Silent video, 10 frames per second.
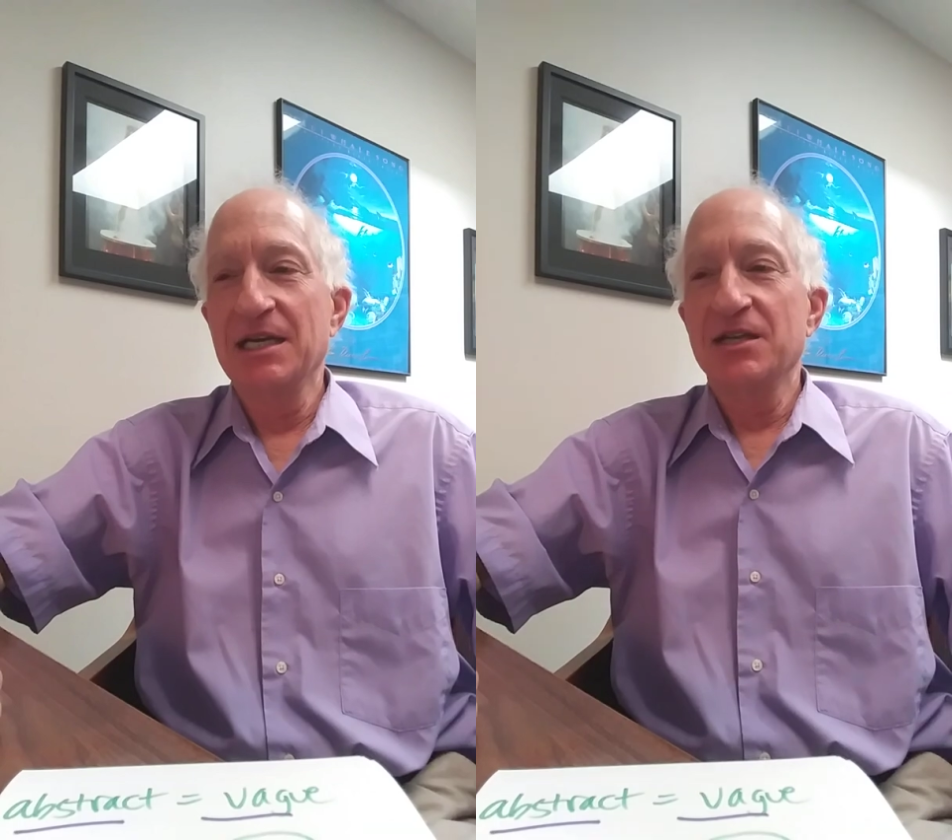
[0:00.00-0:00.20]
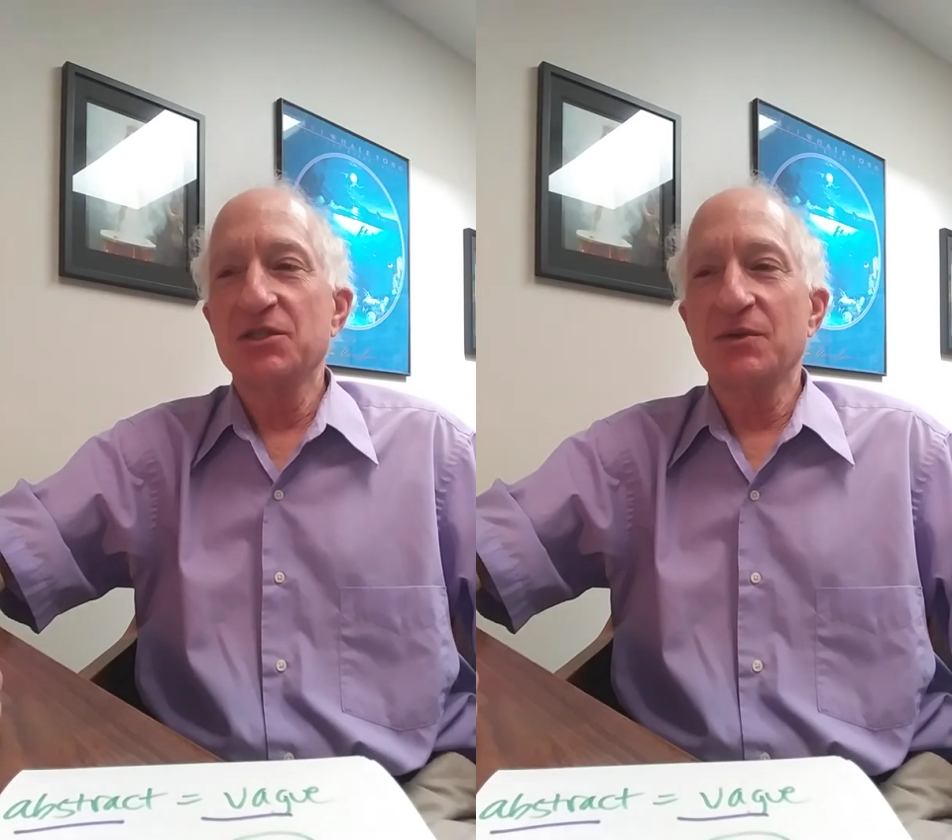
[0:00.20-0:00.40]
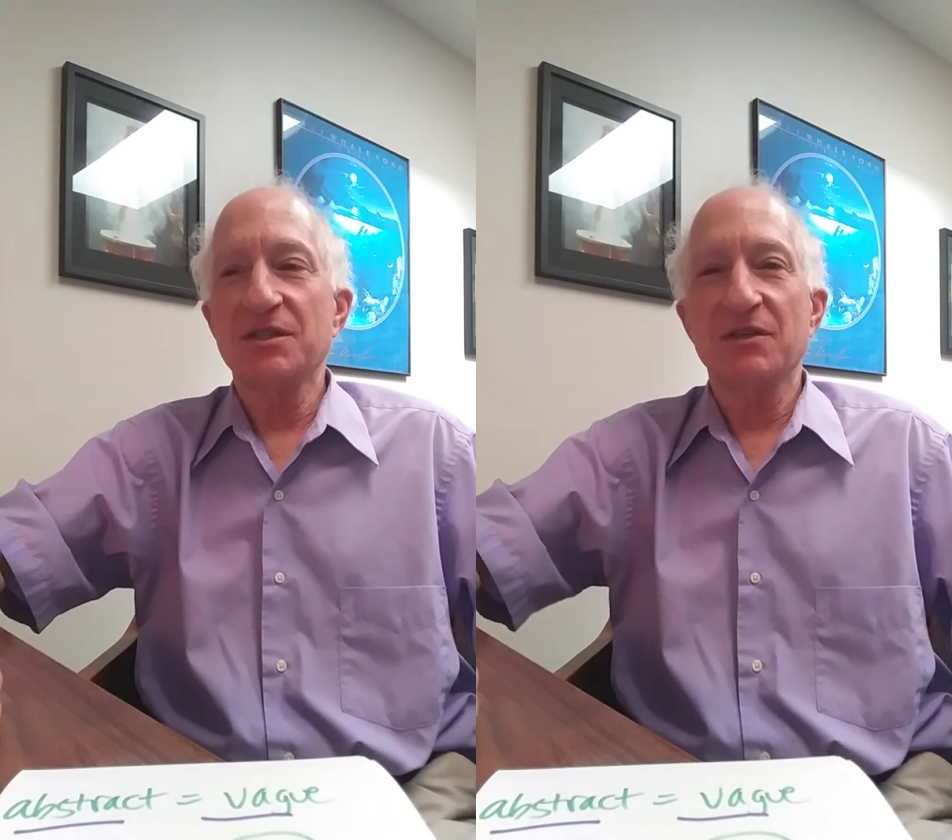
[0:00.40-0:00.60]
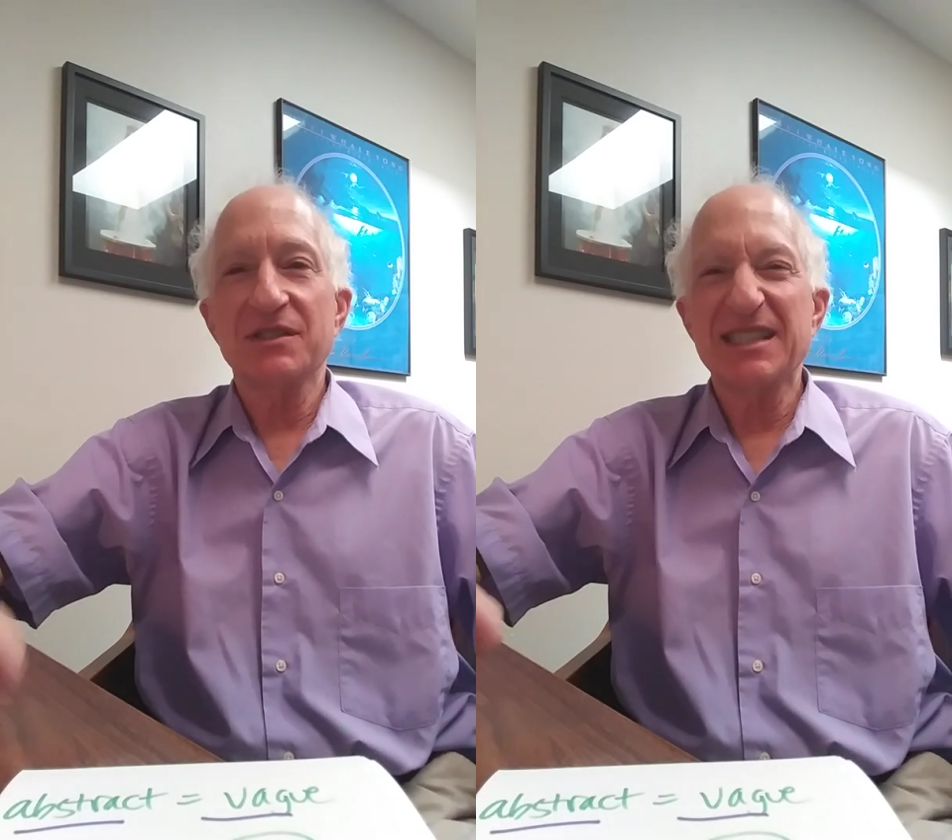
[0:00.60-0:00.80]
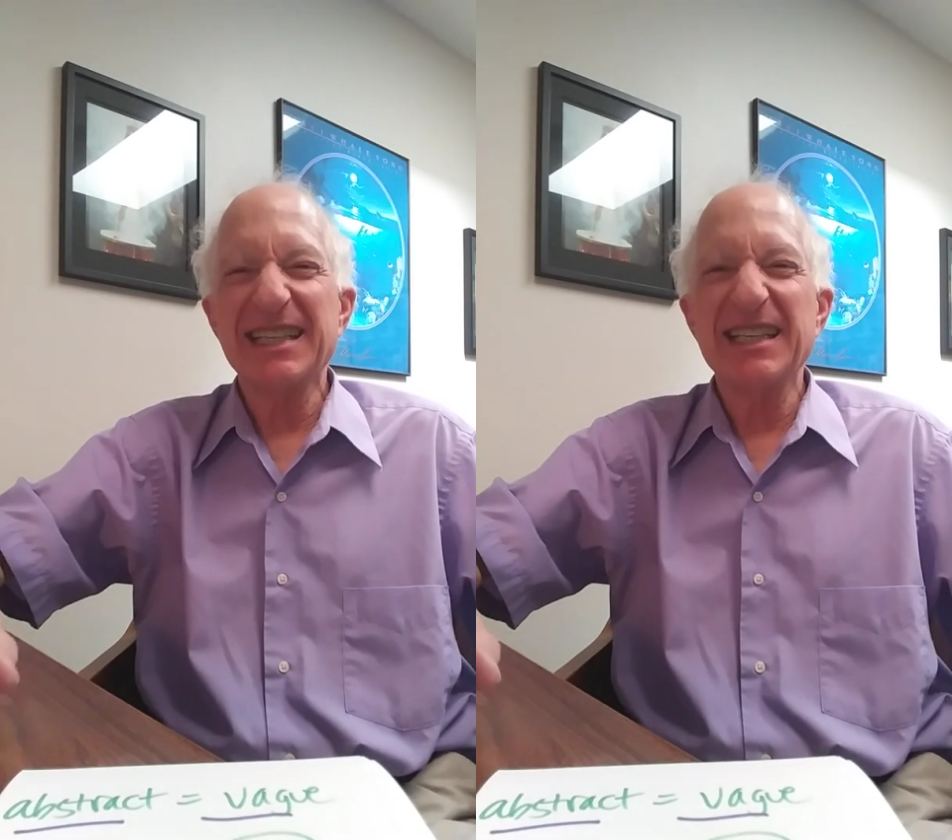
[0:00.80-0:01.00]
So it's all
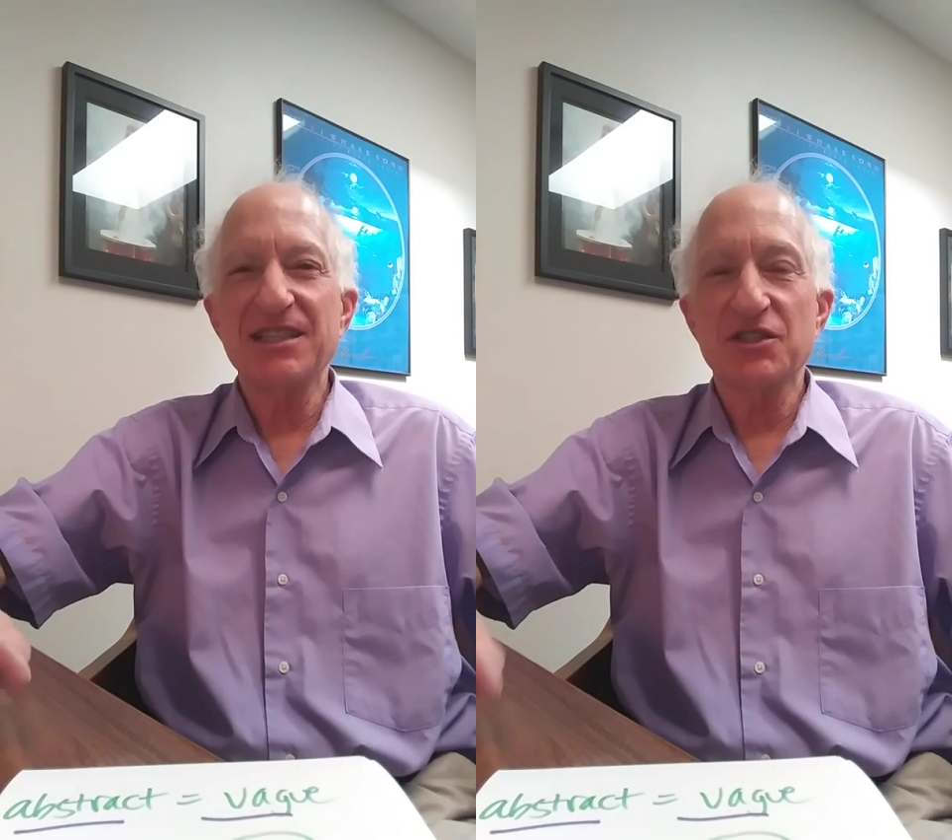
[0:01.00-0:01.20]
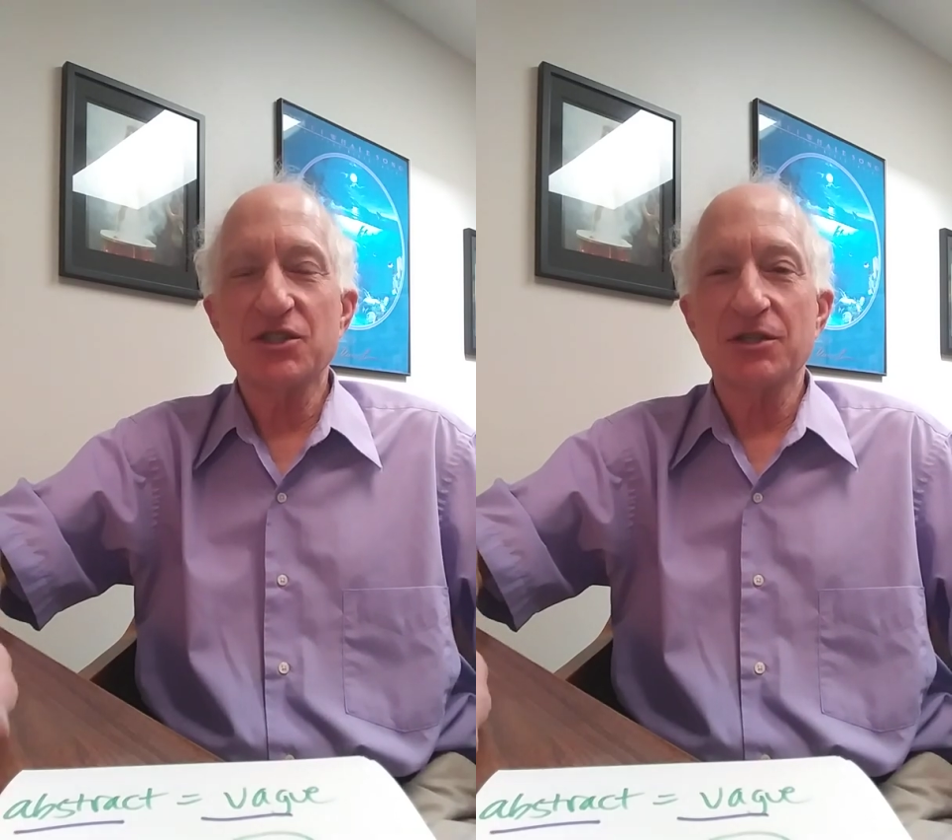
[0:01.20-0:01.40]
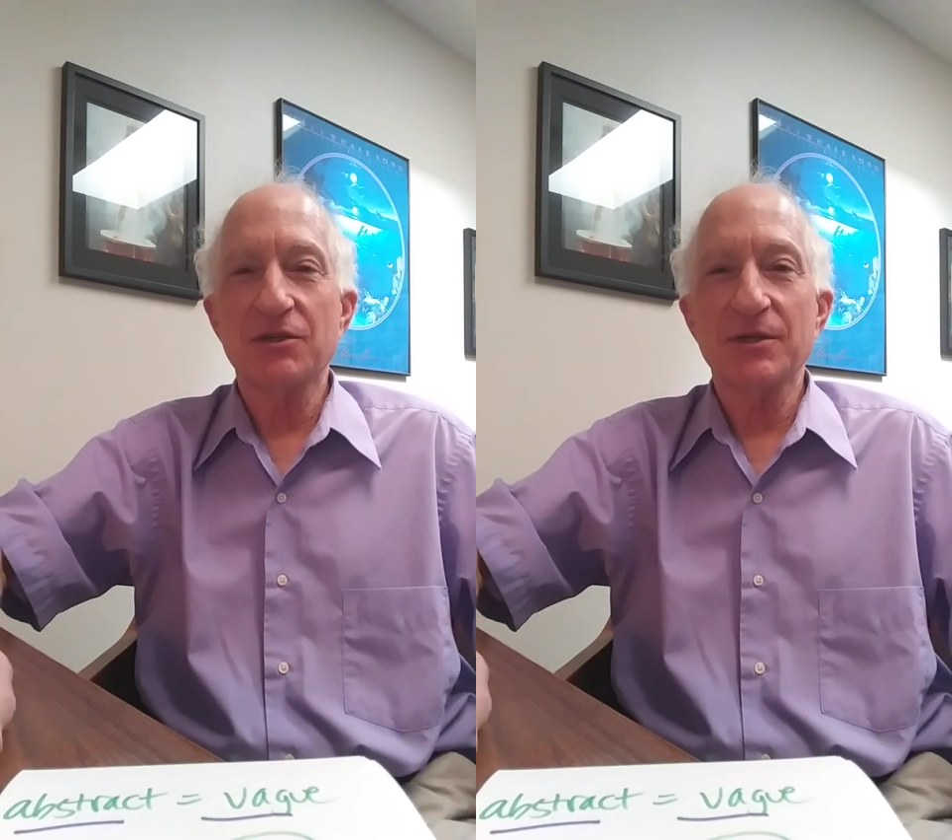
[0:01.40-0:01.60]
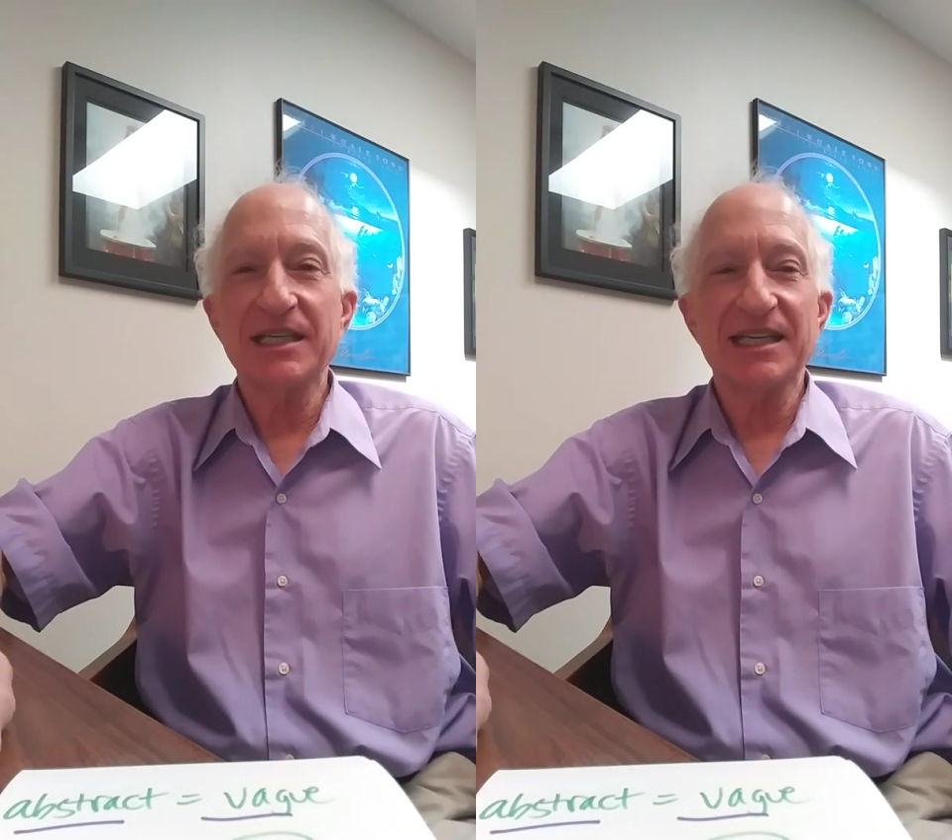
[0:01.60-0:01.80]
sticky and sugary,